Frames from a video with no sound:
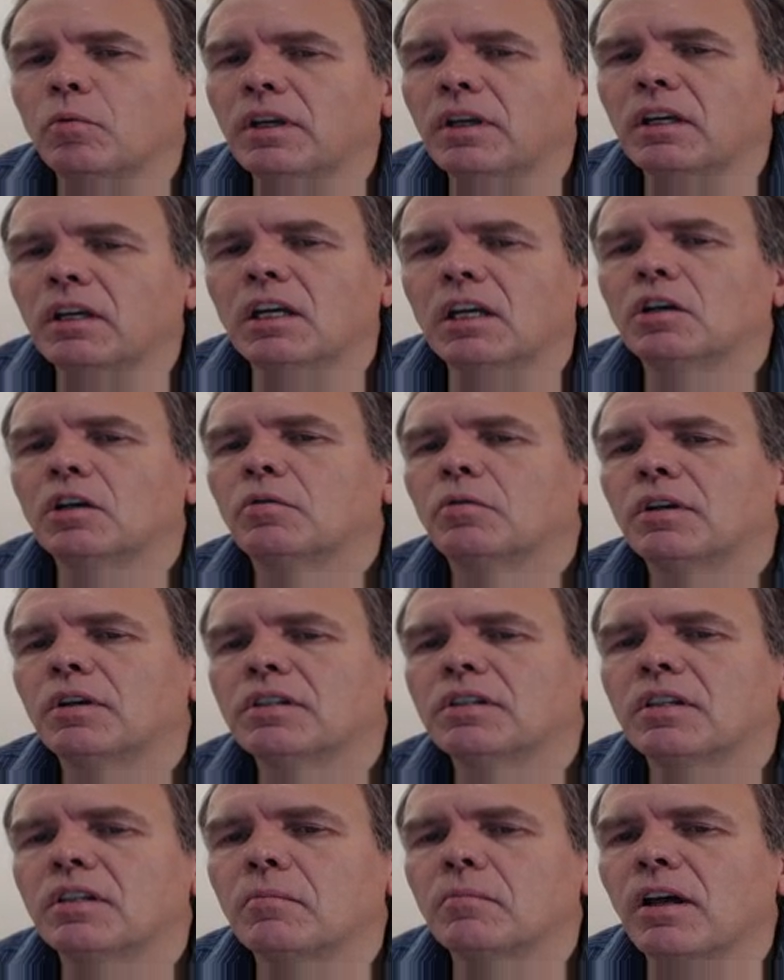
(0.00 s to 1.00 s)
we
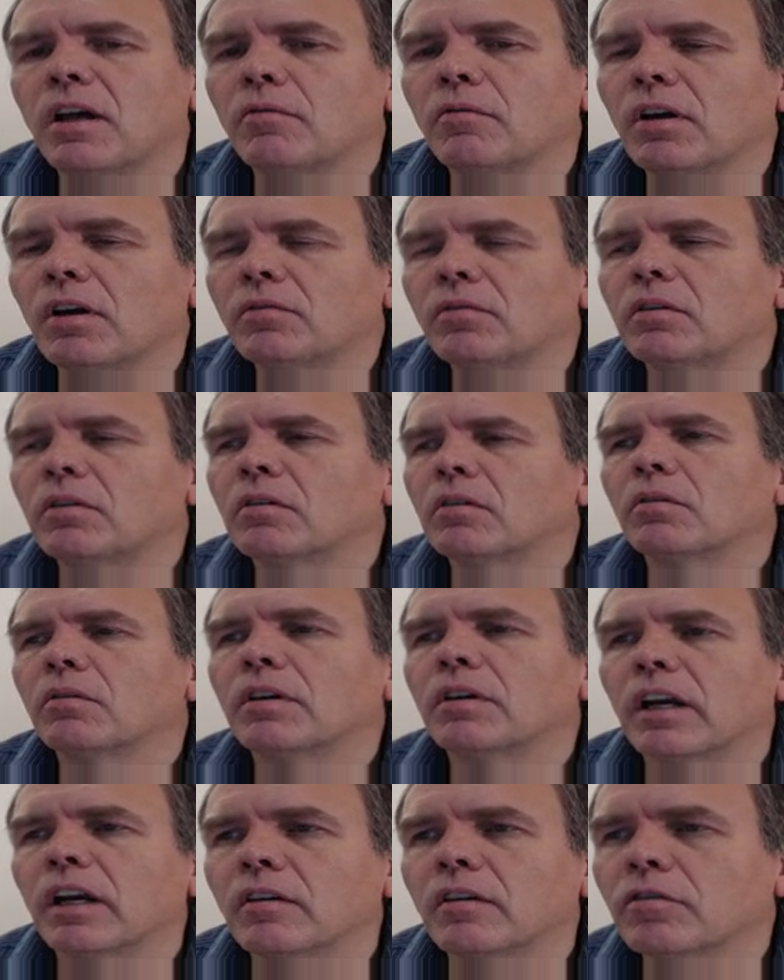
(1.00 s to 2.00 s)
increased the amount of revenue that
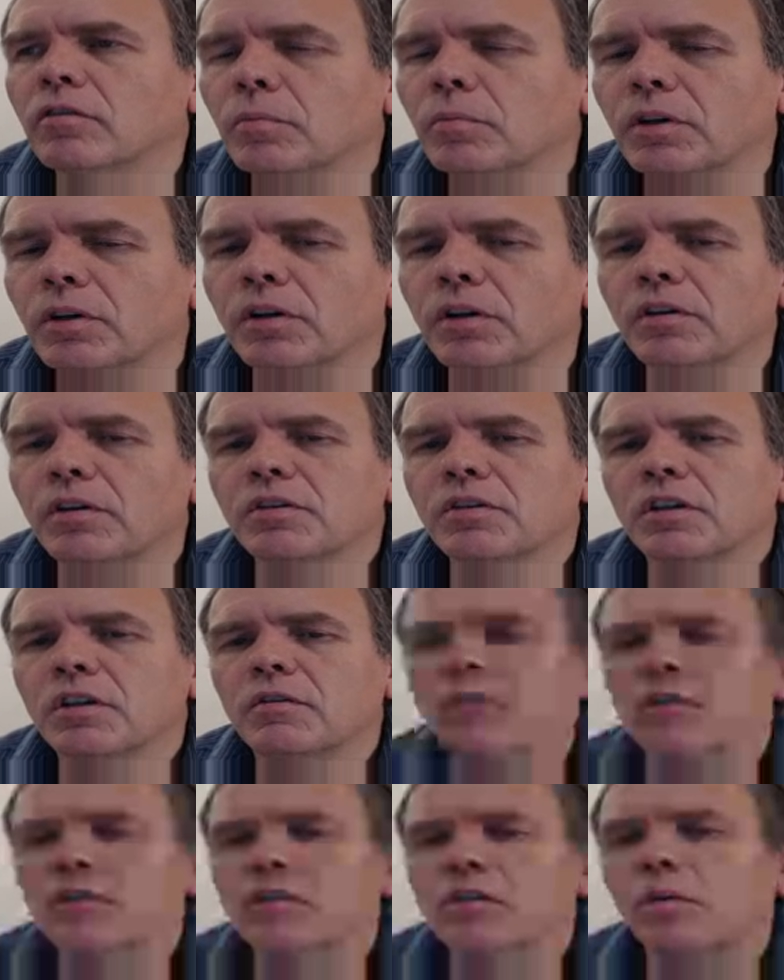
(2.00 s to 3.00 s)
we're getting from recurring
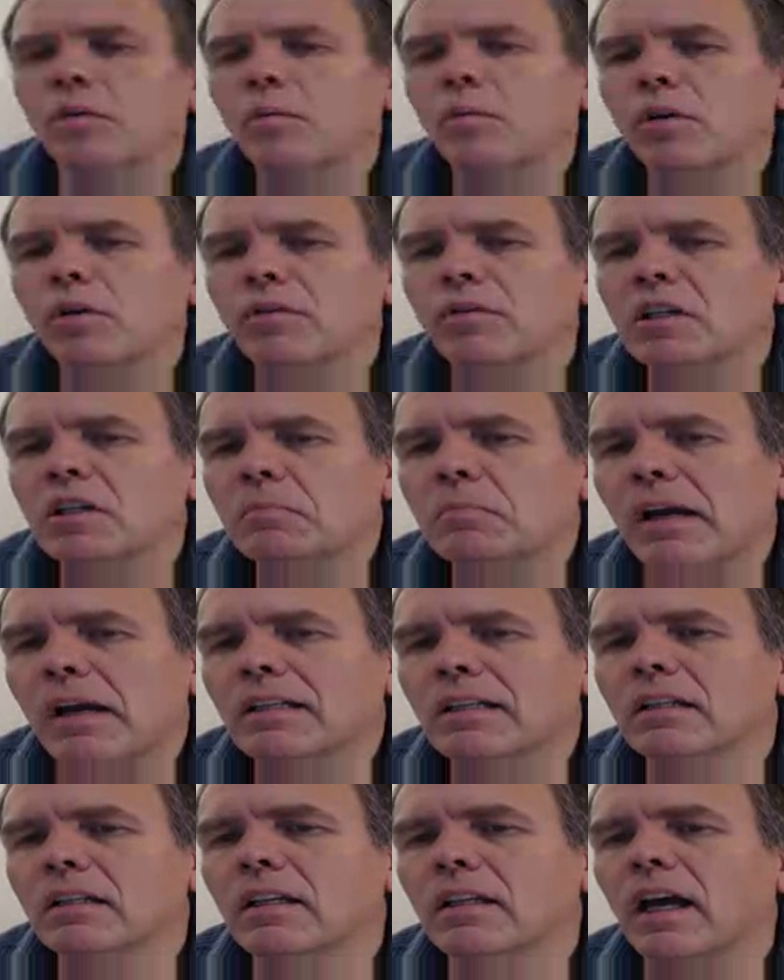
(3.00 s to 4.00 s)
service, so we would have
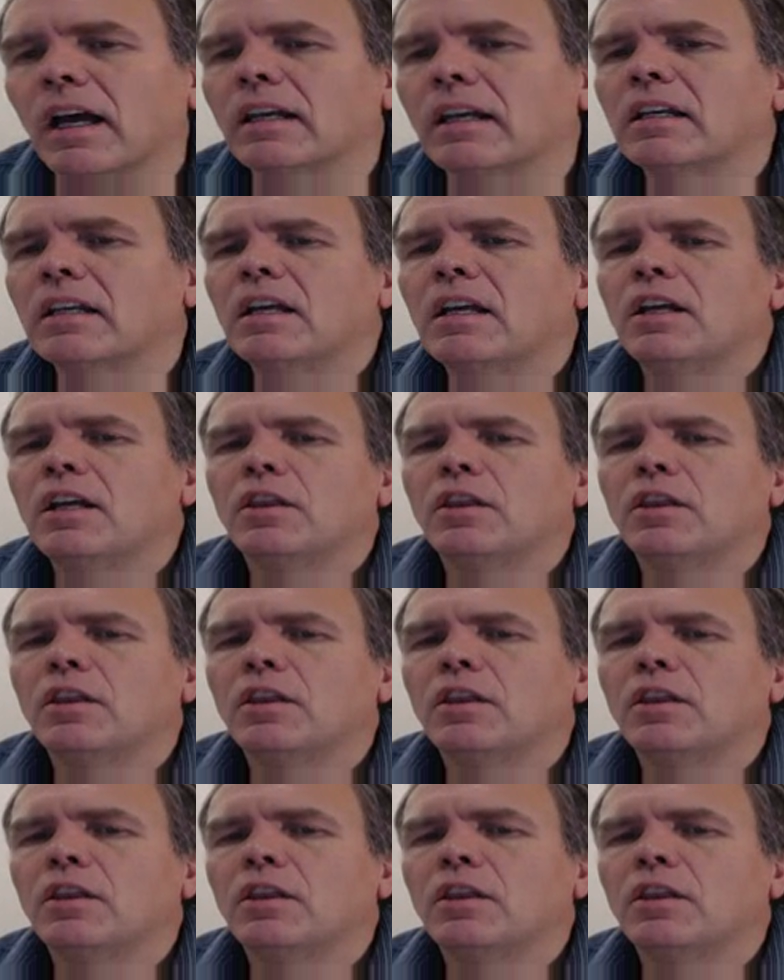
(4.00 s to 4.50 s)
expected that